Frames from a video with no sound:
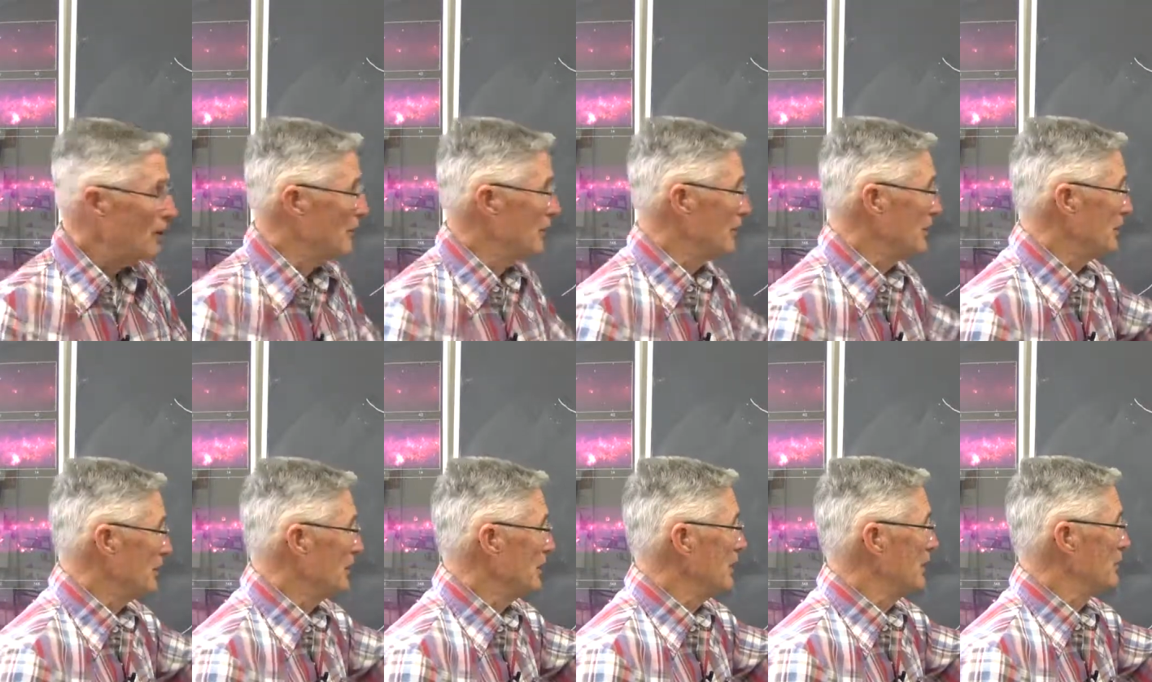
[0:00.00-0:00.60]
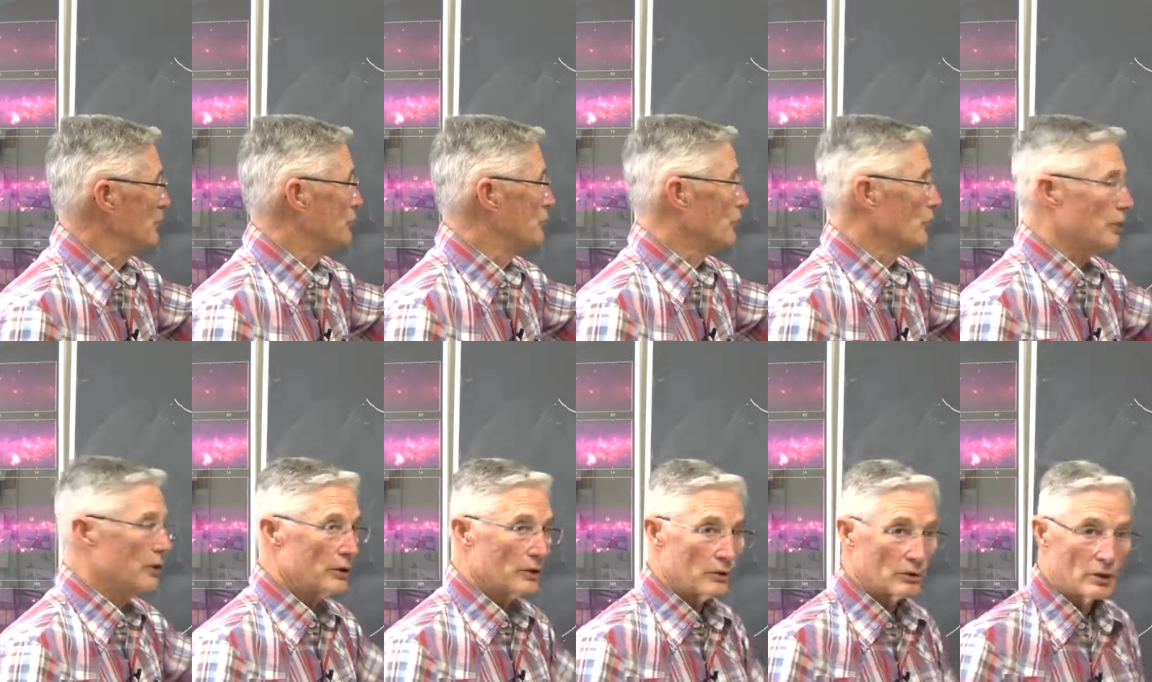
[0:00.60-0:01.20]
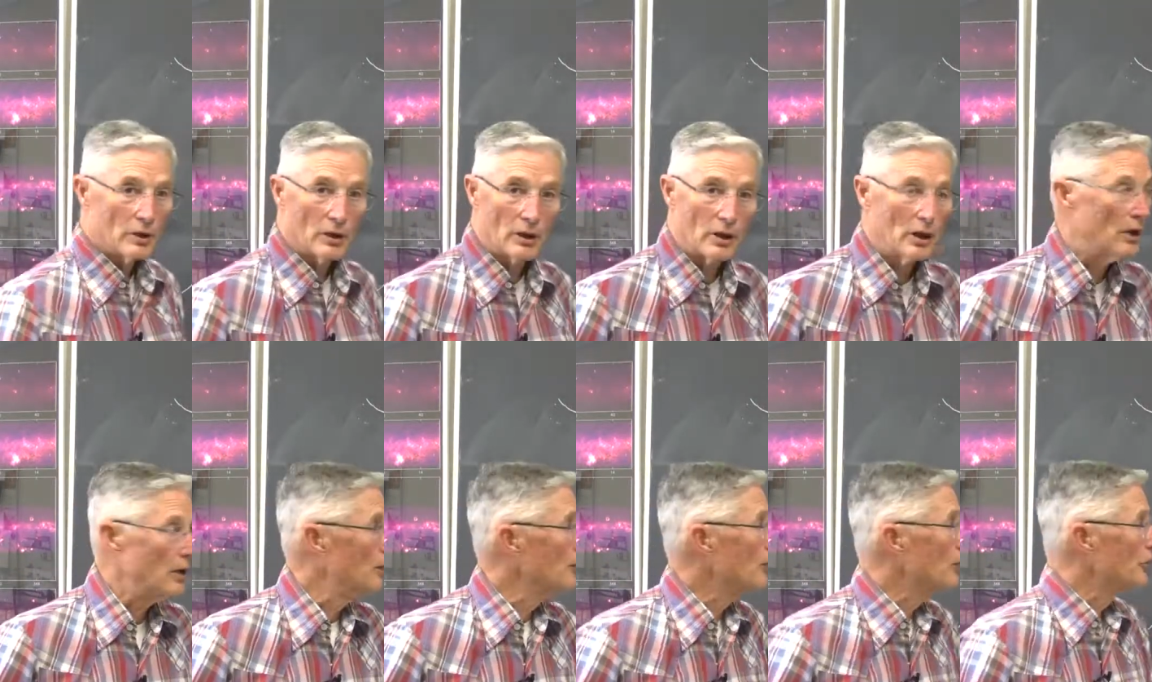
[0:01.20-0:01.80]
the equatorial
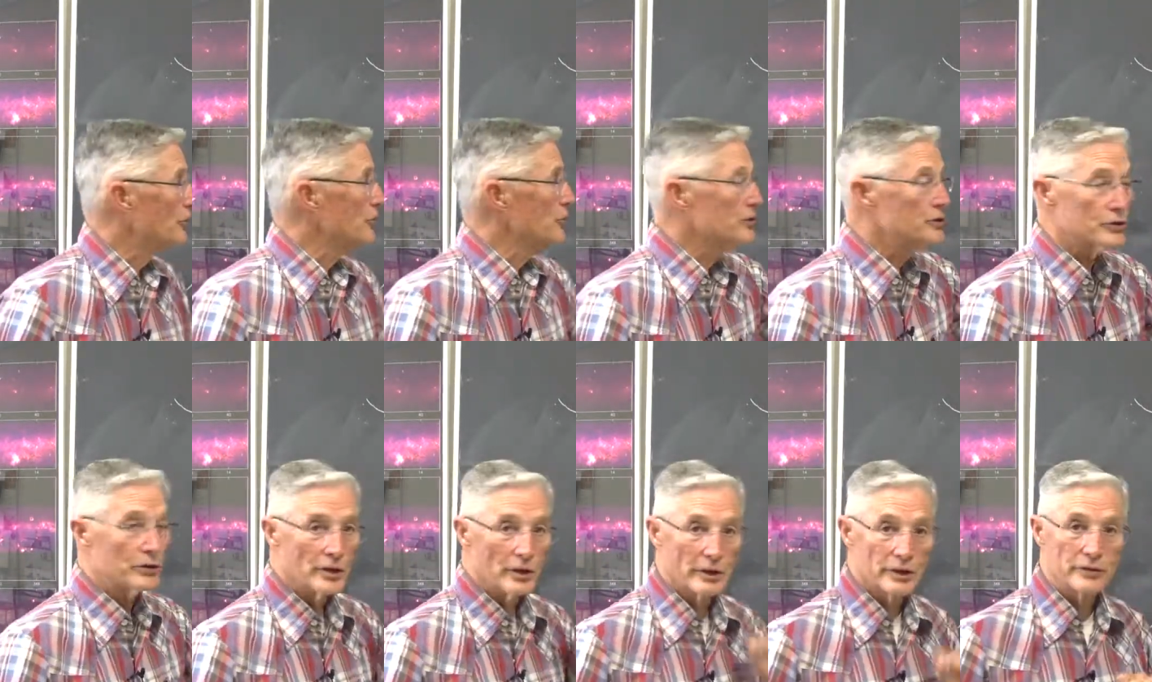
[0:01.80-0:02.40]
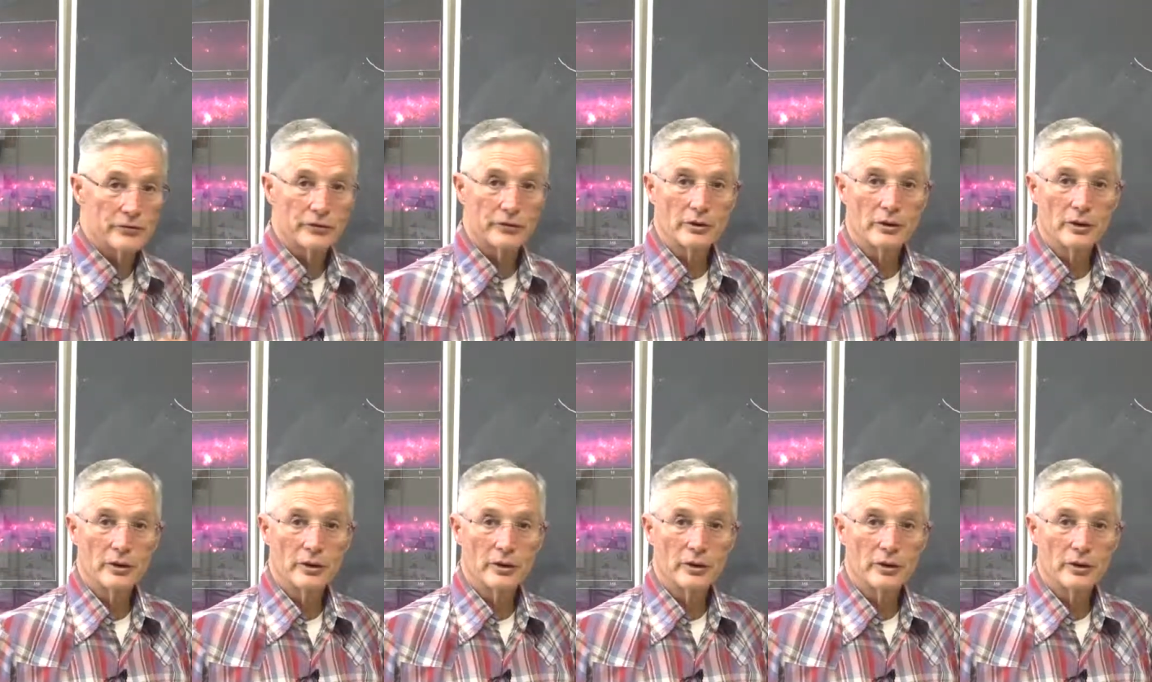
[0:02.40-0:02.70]
accretion disk.